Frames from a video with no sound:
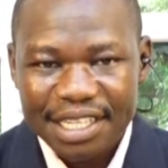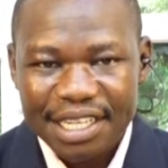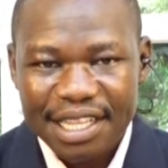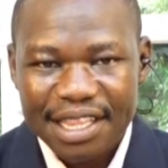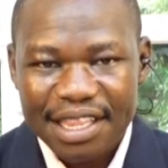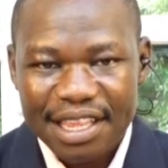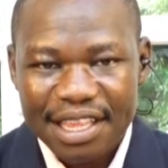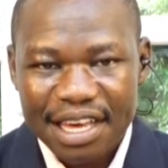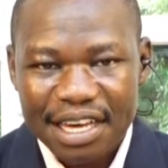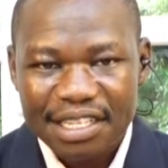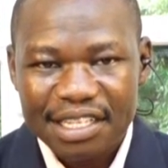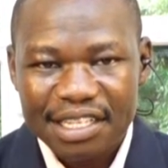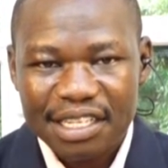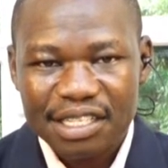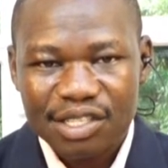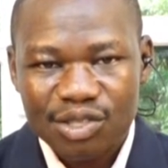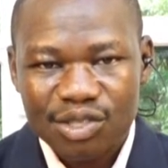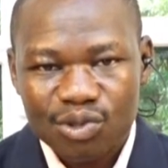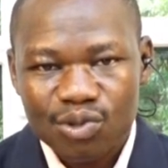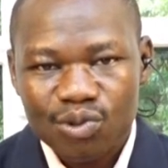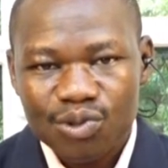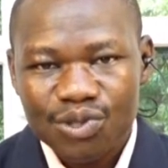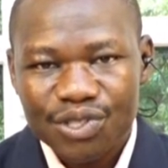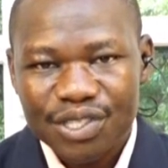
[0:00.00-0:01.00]
that
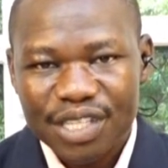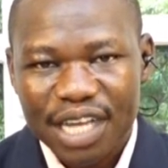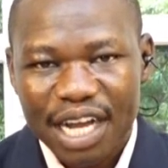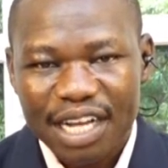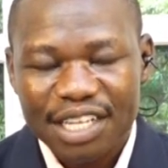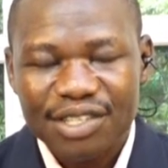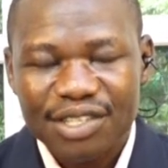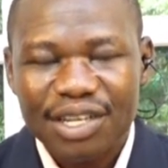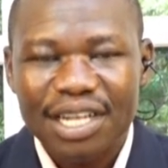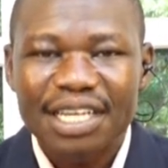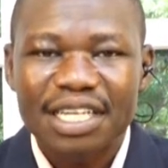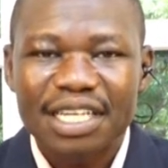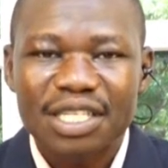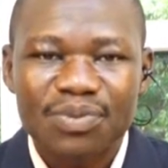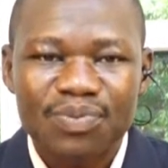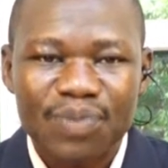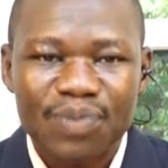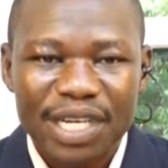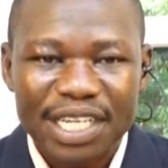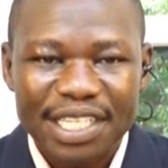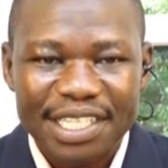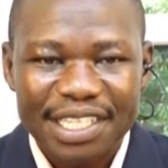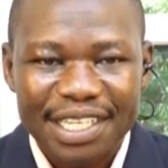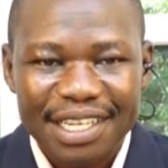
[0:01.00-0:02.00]
schools actually
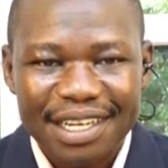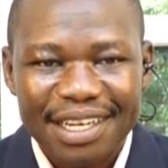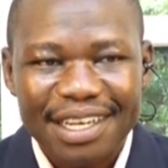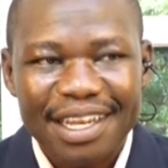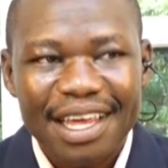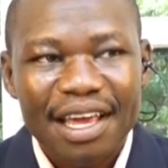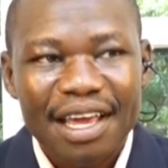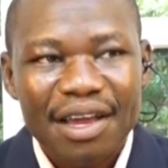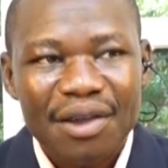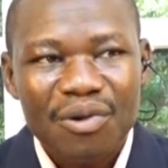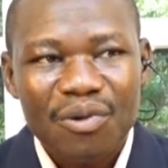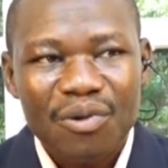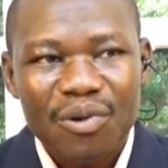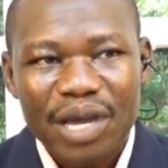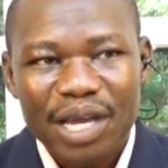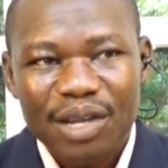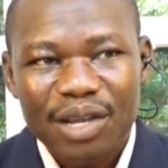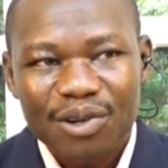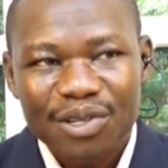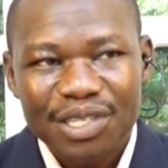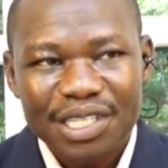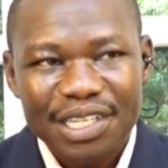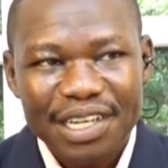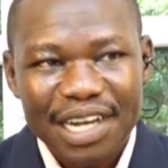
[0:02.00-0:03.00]
expected were
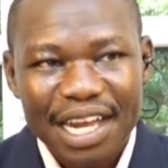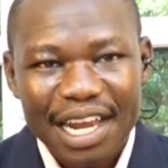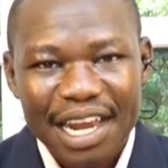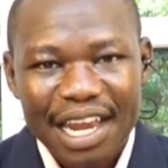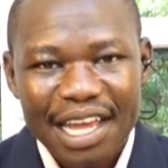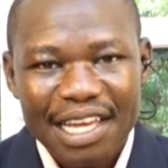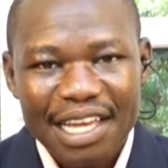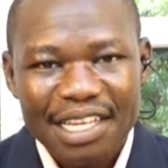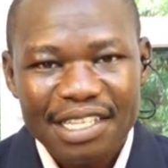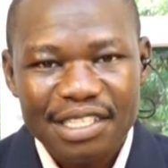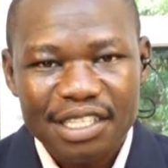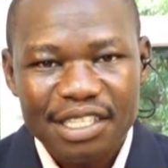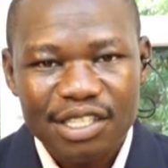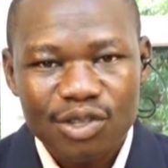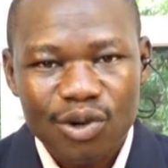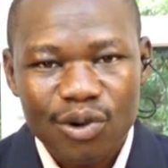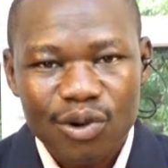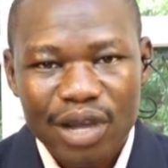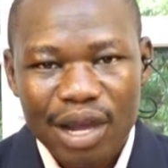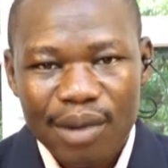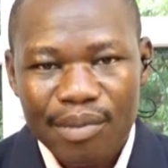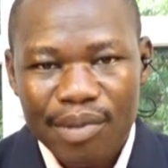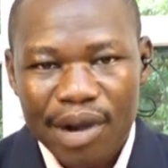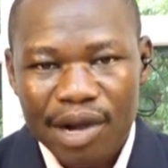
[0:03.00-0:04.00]
not realized.
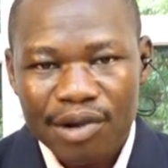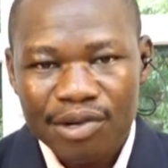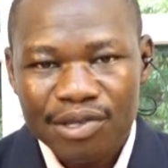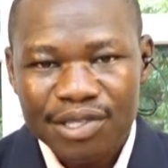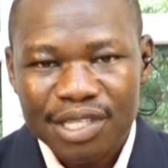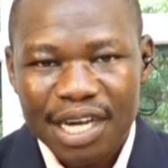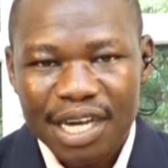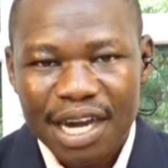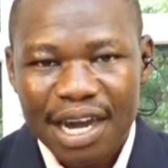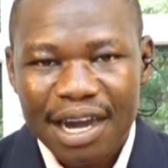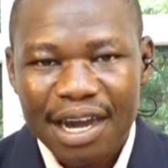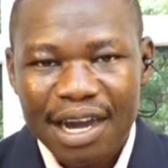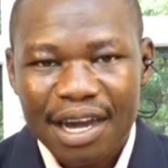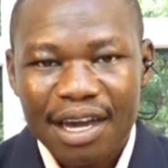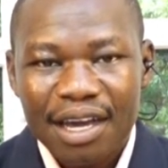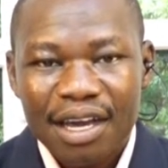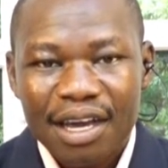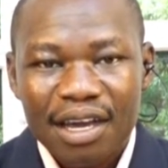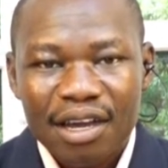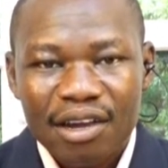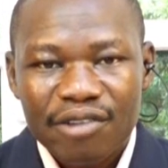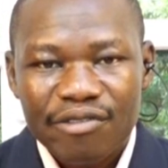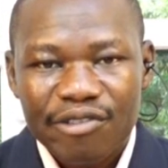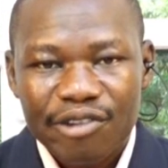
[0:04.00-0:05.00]
Talk about,
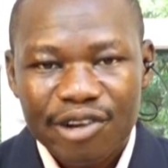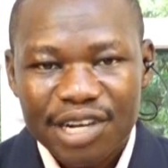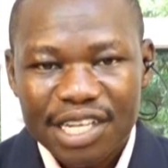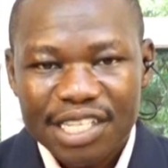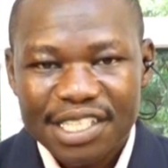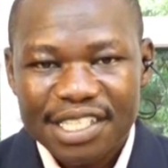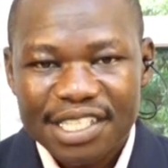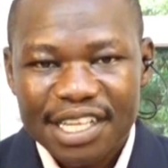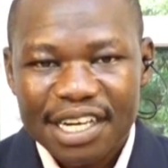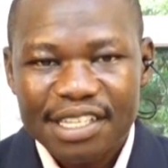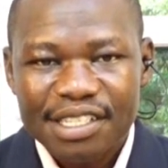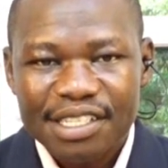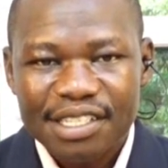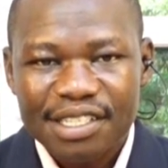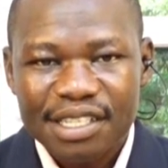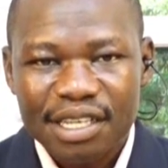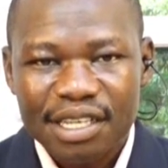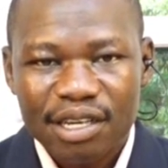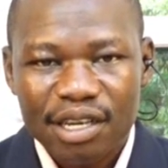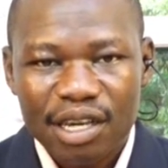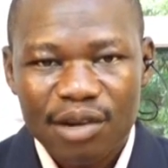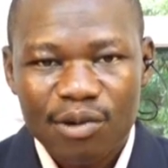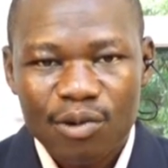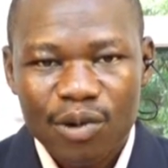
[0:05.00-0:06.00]
for instance,
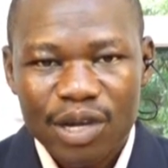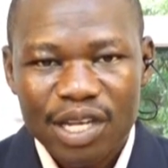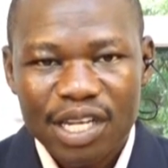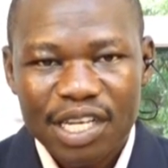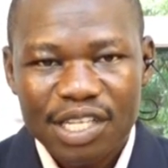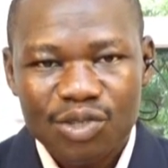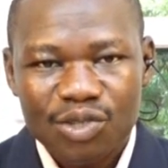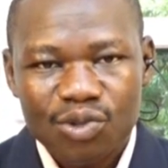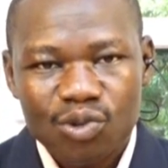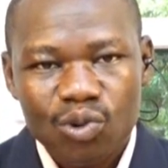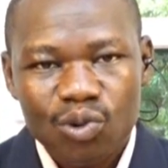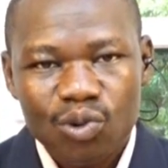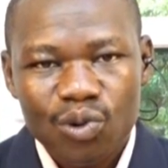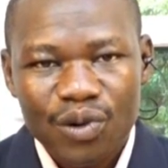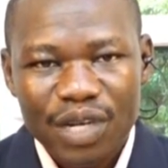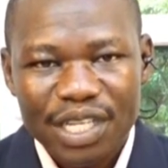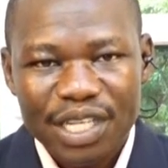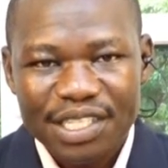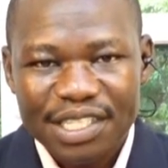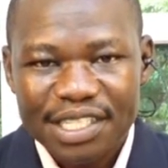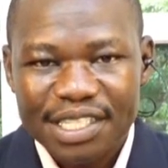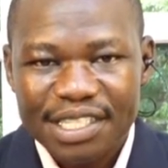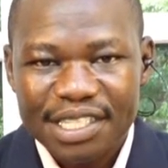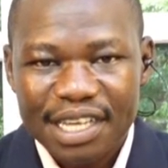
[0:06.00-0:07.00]
when a school
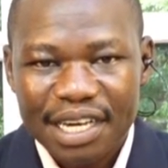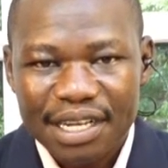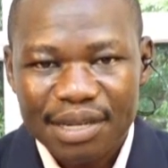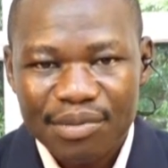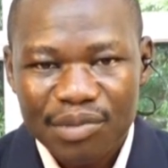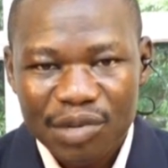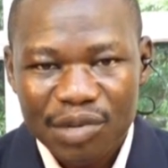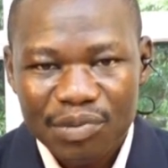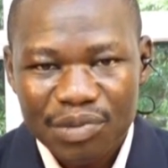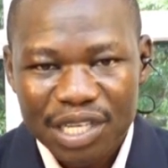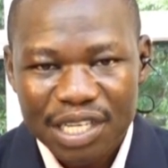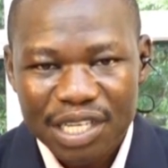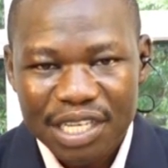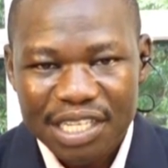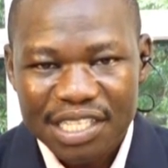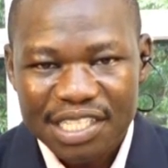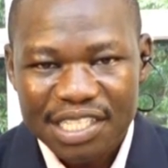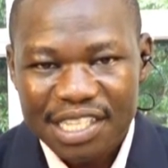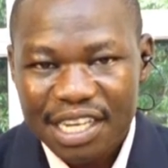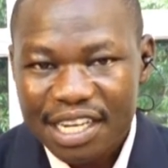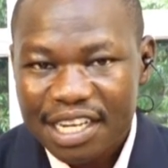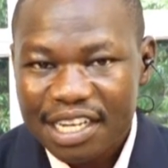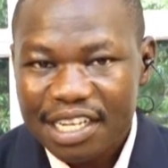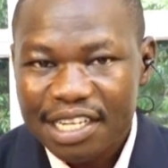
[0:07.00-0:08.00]
registered maybe in
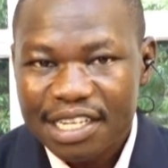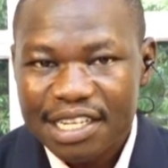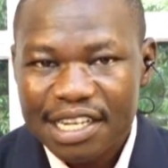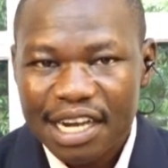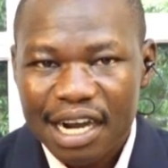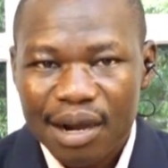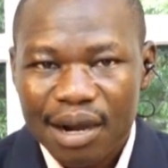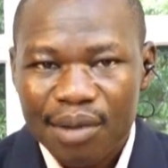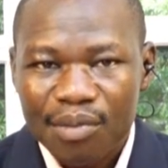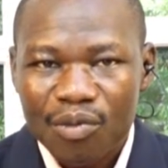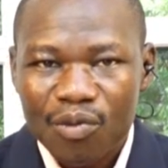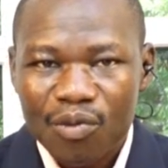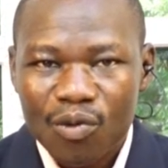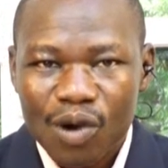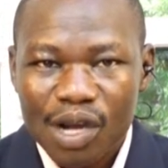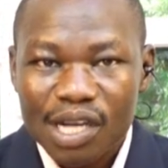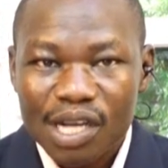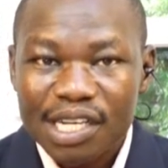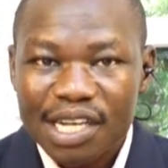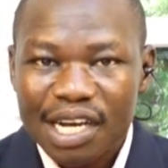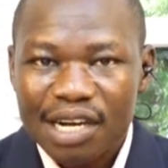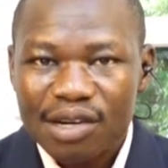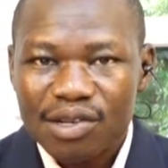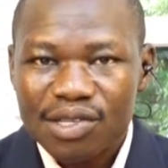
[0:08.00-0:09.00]
second term
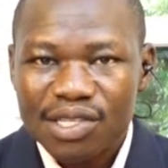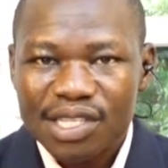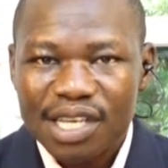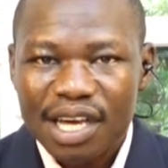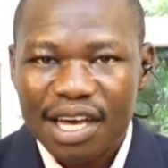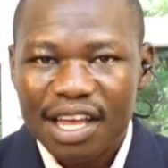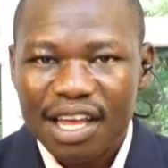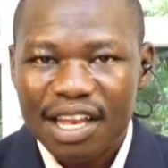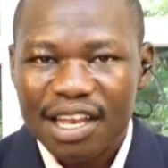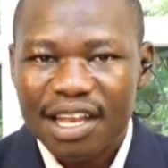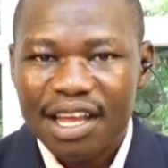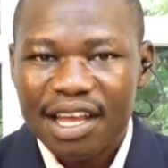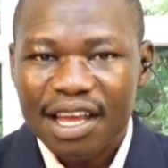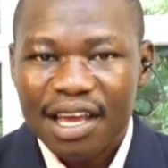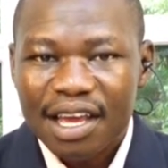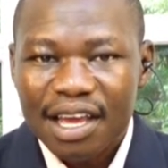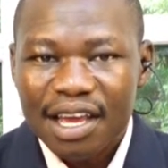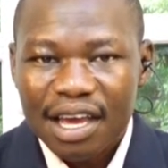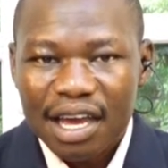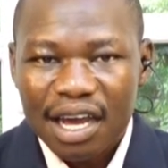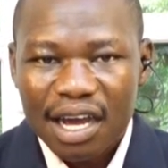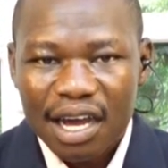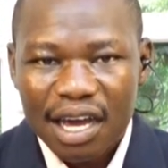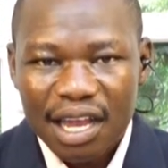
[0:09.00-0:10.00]
1,000
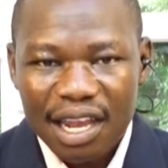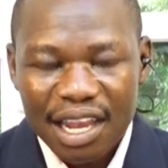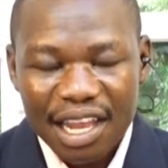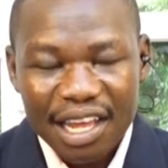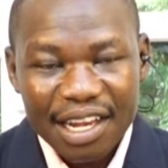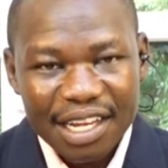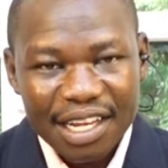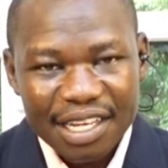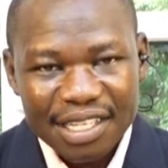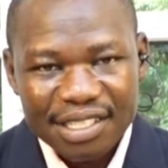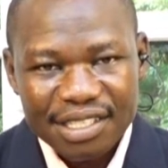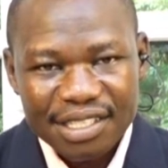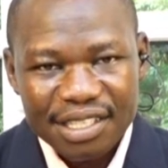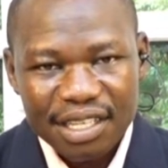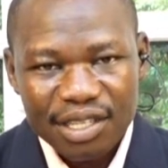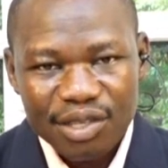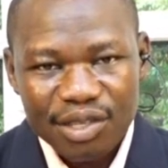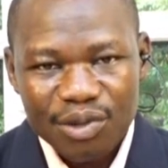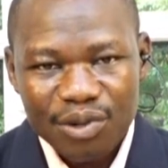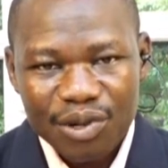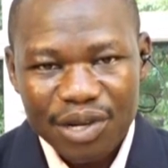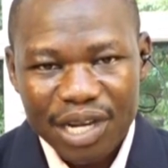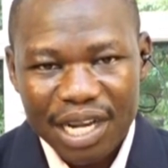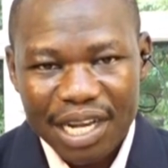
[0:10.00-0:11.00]
learners,
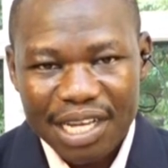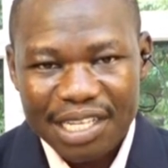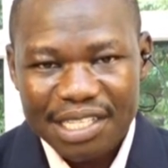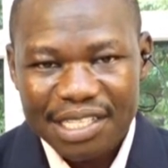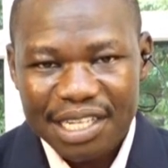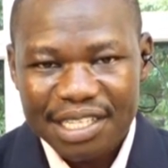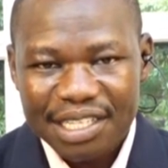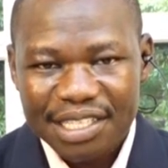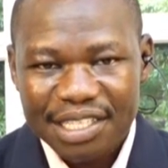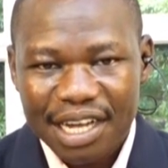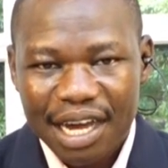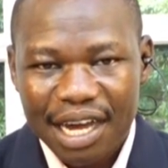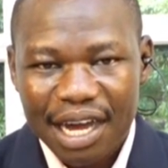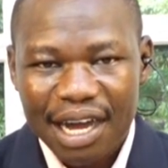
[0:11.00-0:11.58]
you realize that